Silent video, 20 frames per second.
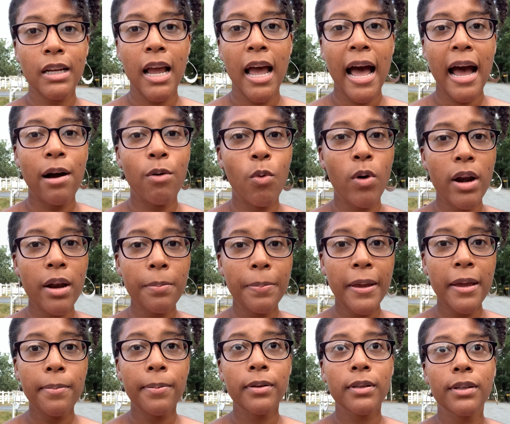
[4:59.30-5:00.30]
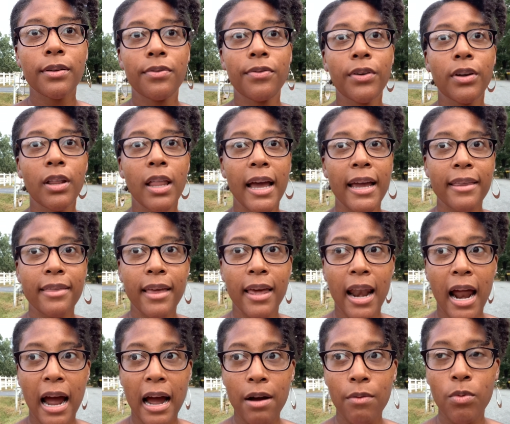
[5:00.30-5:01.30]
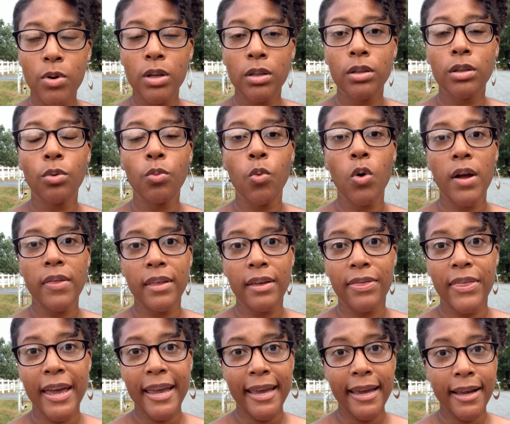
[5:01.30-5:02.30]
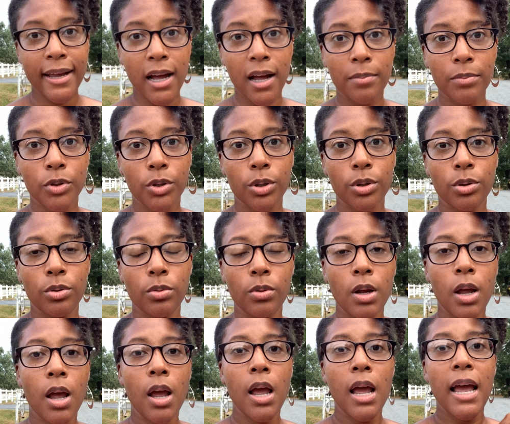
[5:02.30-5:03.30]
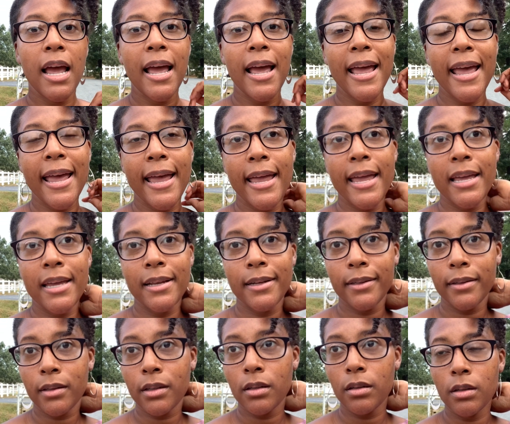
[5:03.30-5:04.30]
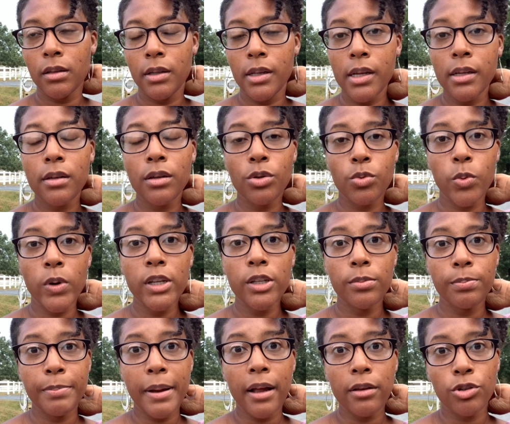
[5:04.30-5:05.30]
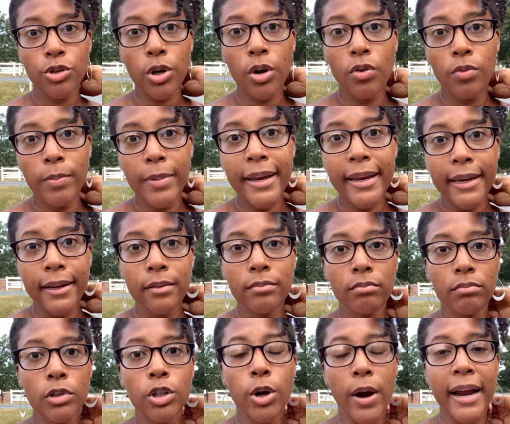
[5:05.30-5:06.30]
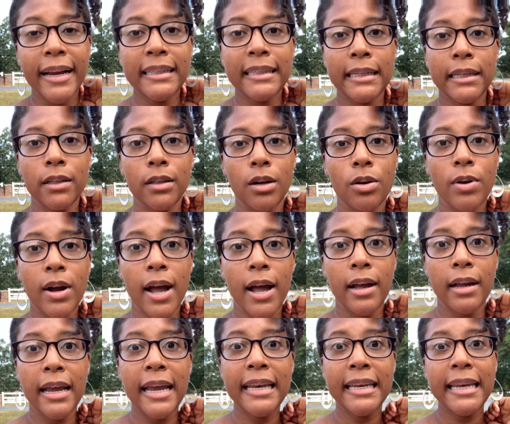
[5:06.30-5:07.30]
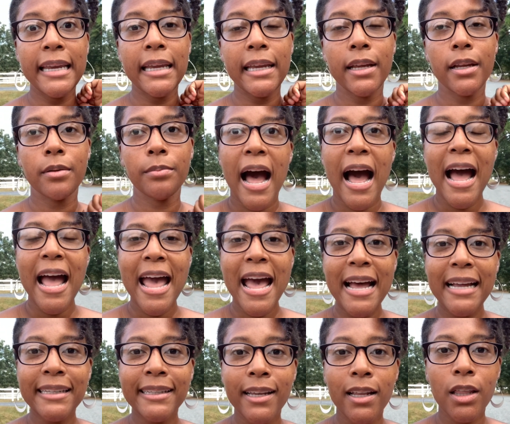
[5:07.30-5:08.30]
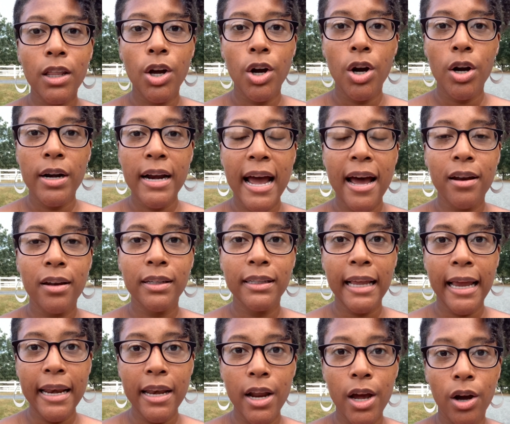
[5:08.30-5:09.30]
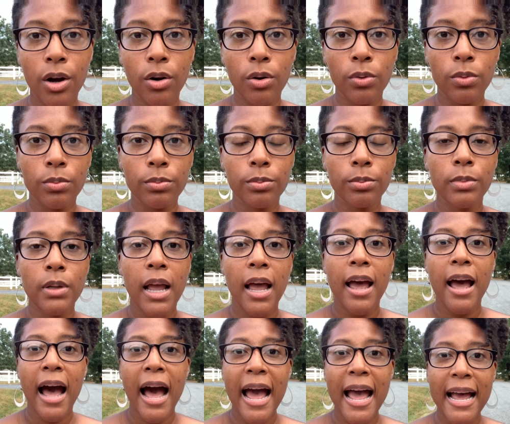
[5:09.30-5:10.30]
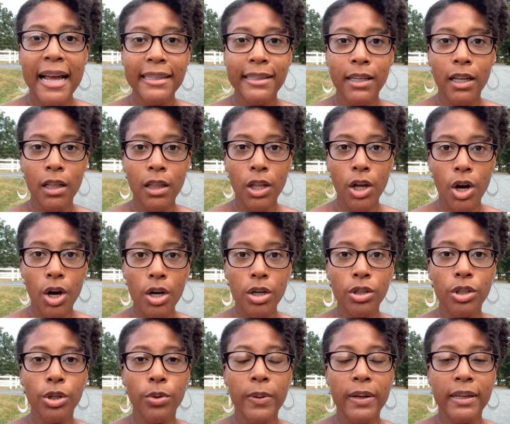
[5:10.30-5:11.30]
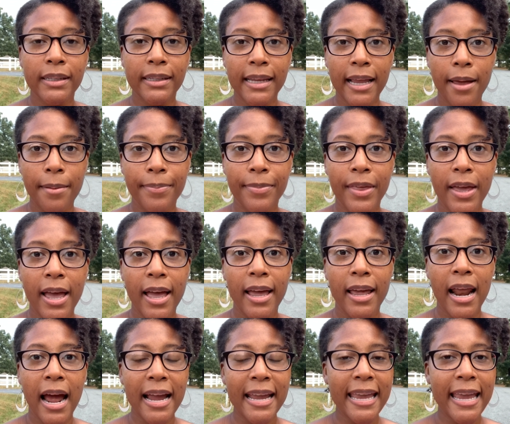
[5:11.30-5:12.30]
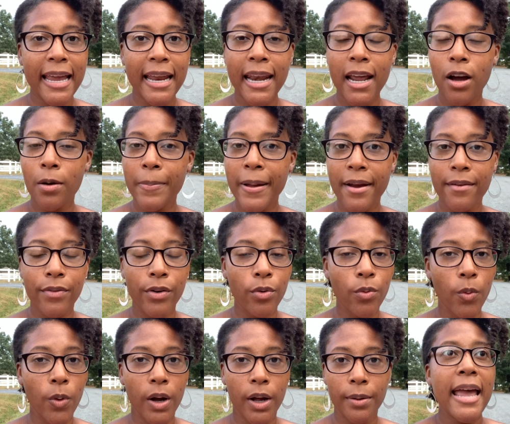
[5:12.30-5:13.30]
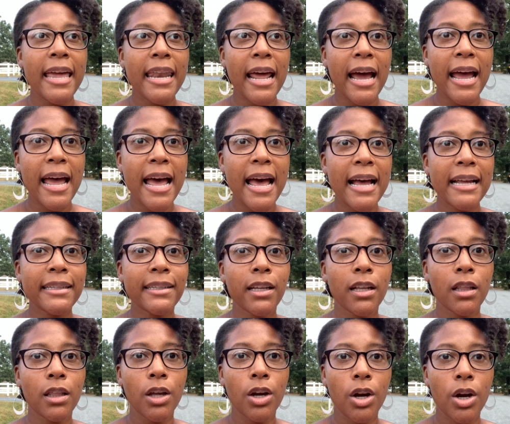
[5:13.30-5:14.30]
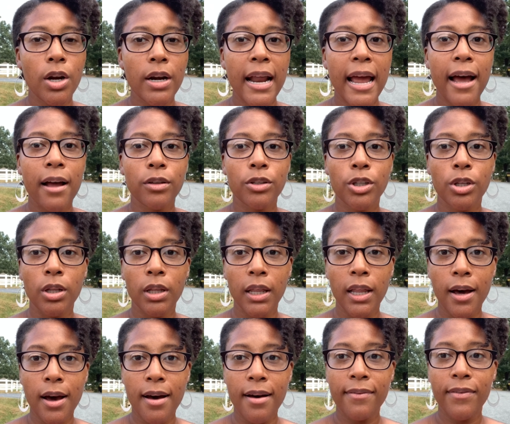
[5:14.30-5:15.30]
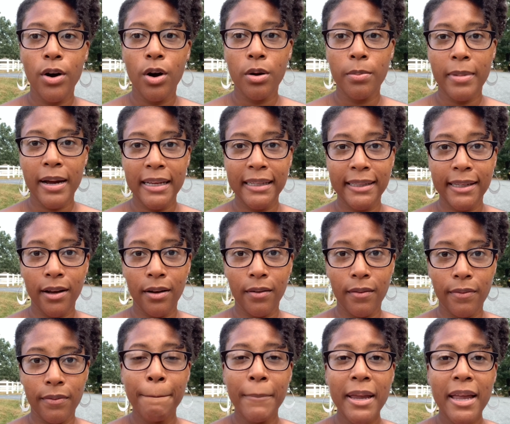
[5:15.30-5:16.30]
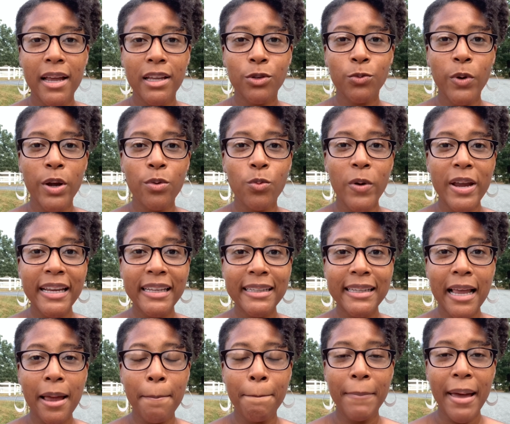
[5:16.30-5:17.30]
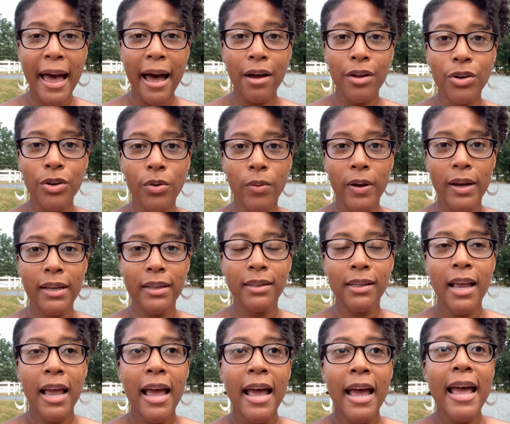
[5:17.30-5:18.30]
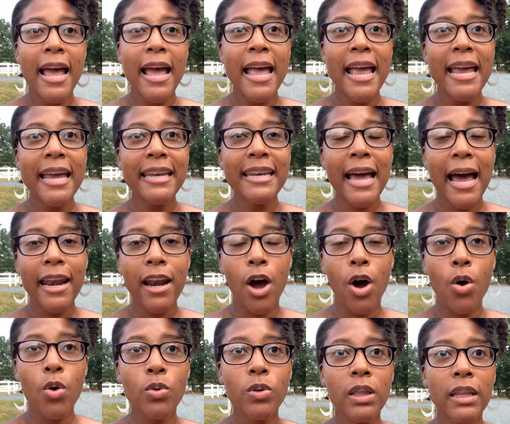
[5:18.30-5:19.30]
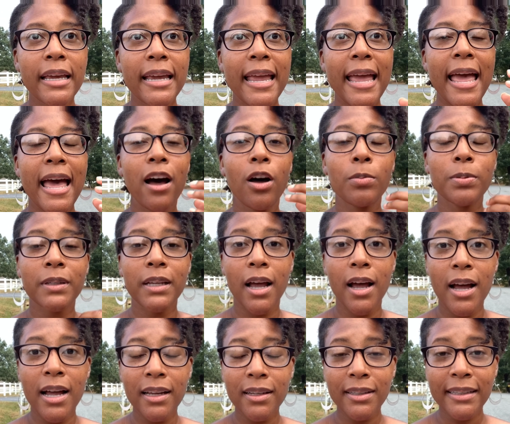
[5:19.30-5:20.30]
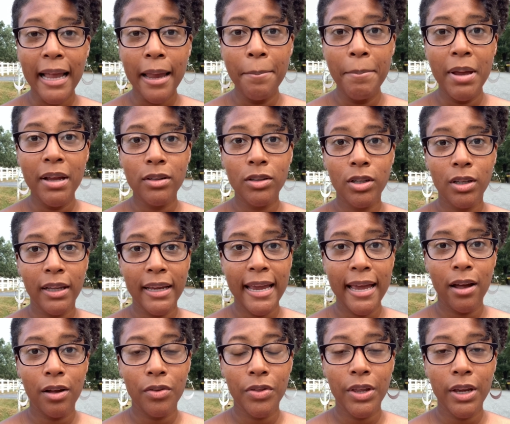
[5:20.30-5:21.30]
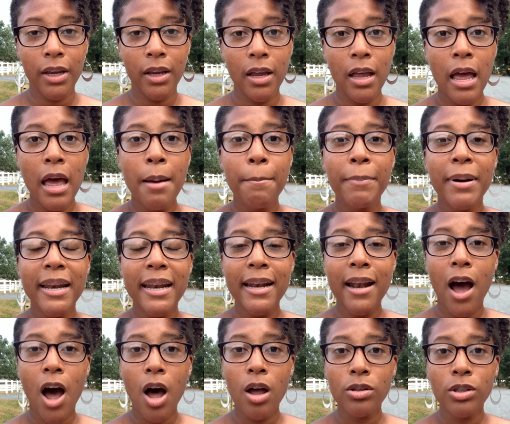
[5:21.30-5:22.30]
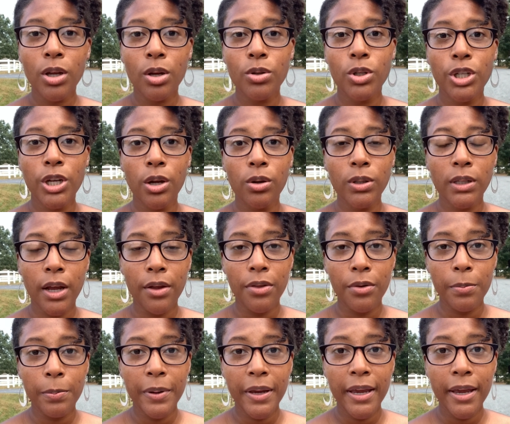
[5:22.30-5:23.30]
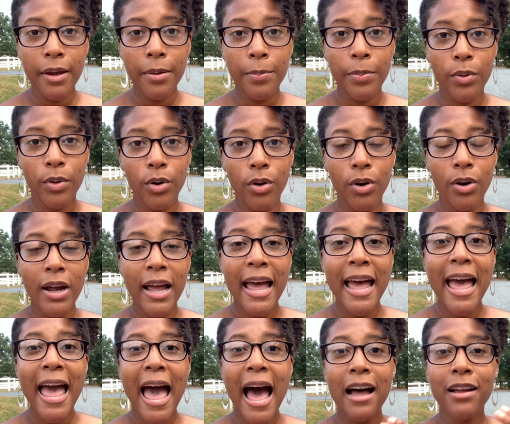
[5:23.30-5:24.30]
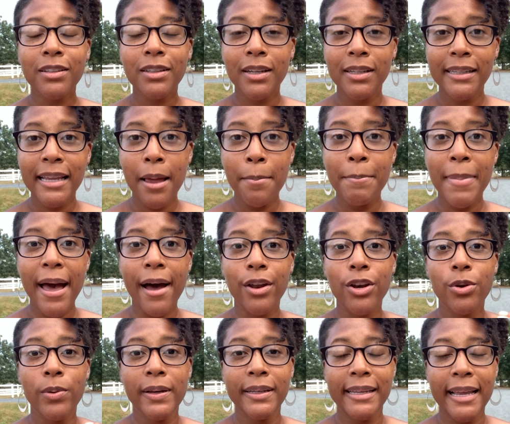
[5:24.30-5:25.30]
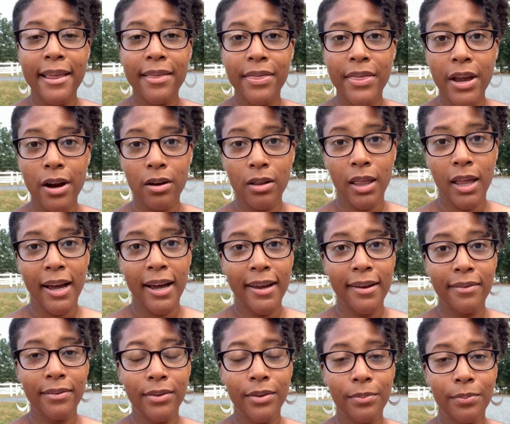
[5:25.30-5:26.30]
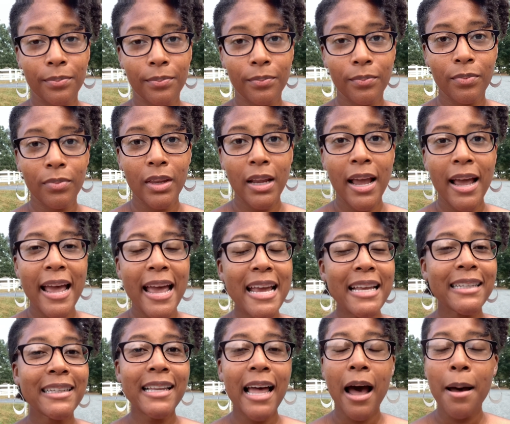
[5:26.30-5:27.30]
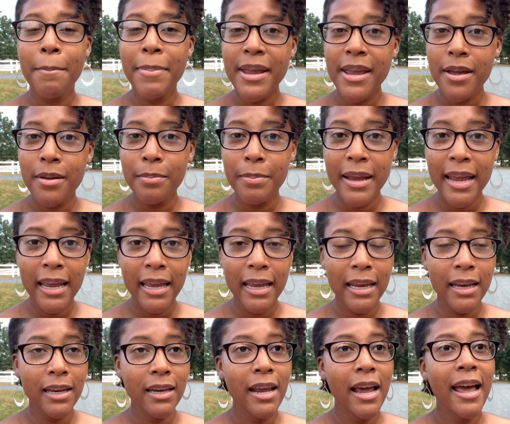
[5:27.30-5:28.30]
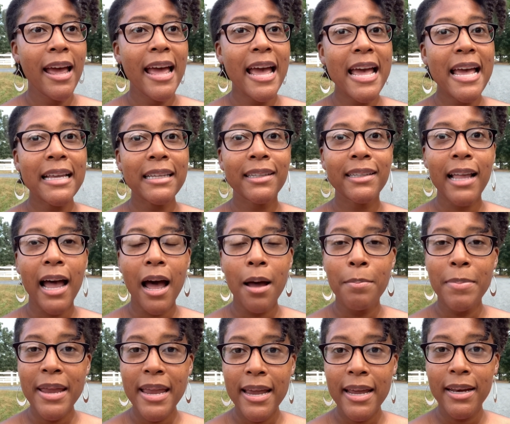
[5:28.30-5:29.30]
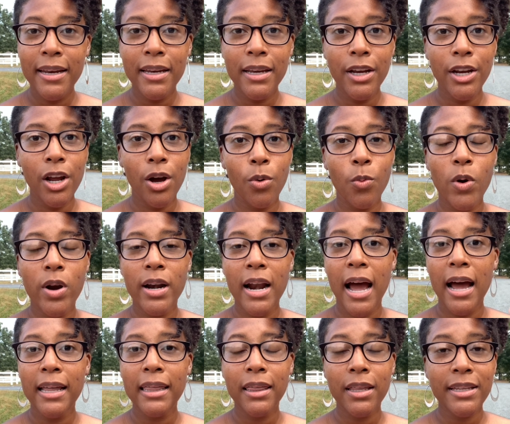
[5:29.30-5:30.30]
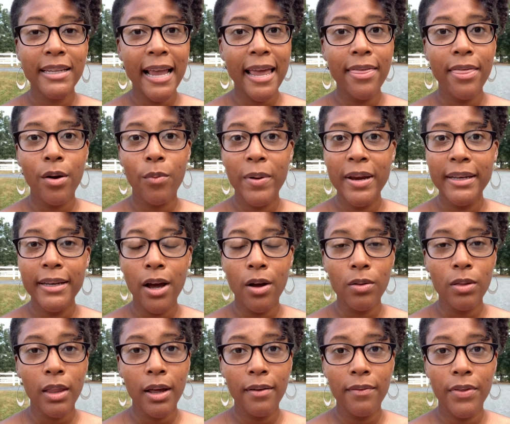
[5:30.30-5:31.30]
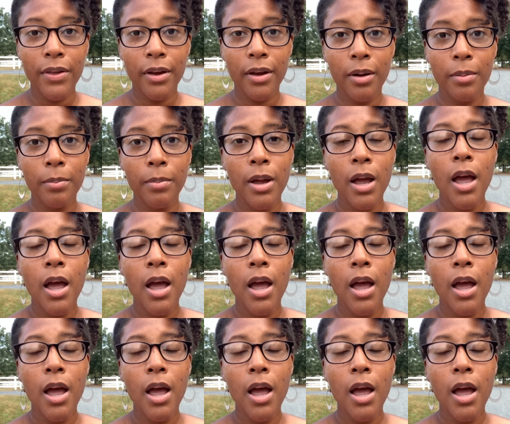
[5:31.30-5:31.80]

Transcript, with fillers: I wanted people to feel like that I was the one that they can come to. And this is what about drove me crazy, okay? It did. I had to learn how to say no. I had to learn to accept that I can't help everyone. And I had to learn how to love on myself. Because when we set boundaries, it not only helps us stay mentally healthy, but it also shows other people how to set boundaries in their life. It's not being mean. It's not being, you know, we're not saying that we don't love them.